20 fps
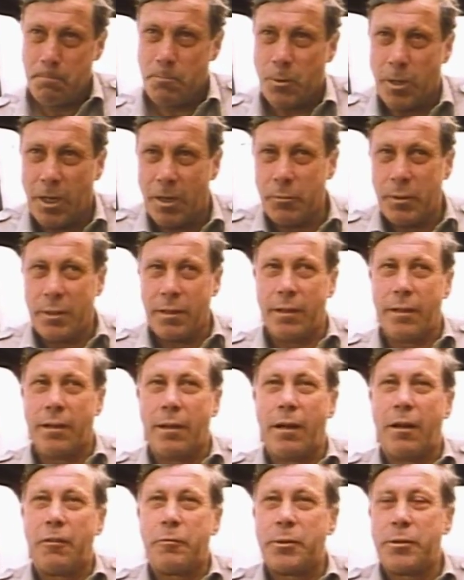Well, I've been a
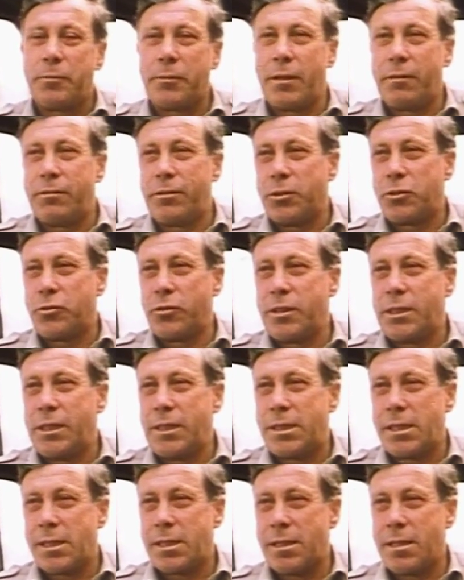lifeboatman for
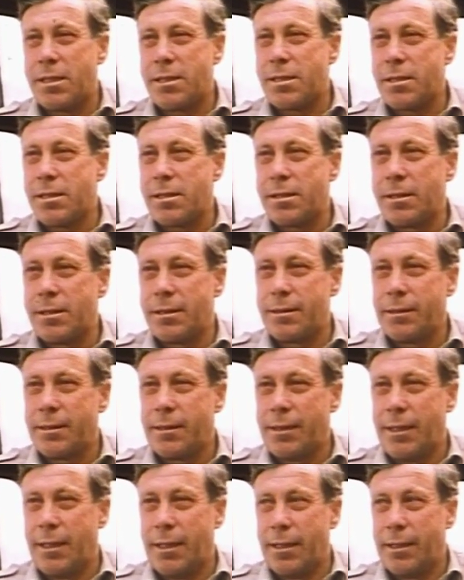26 years
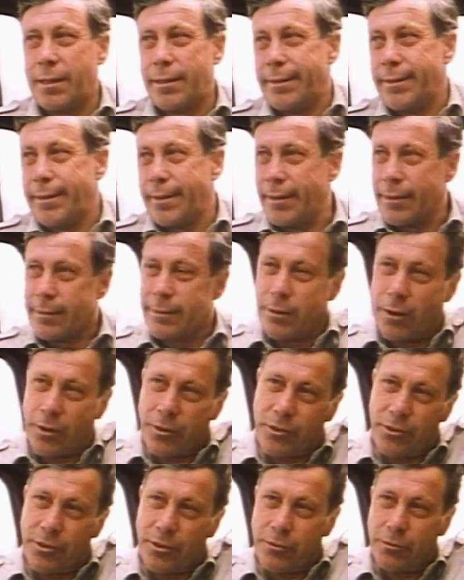and uh,
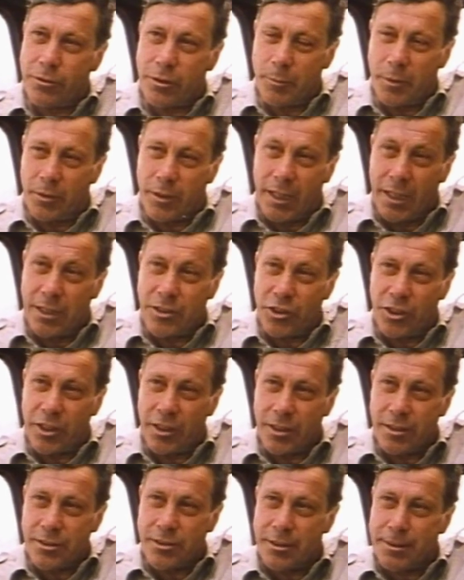coxswain for about 18
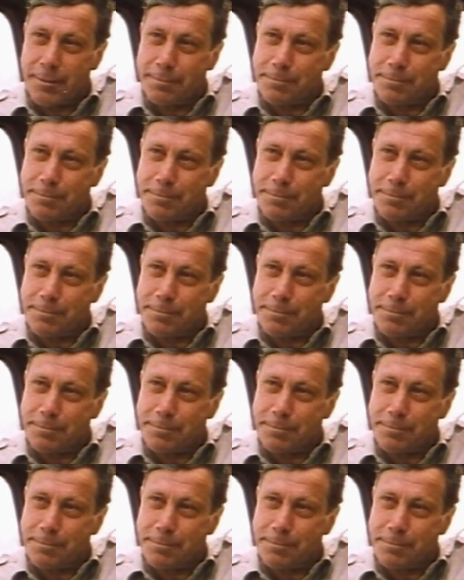years.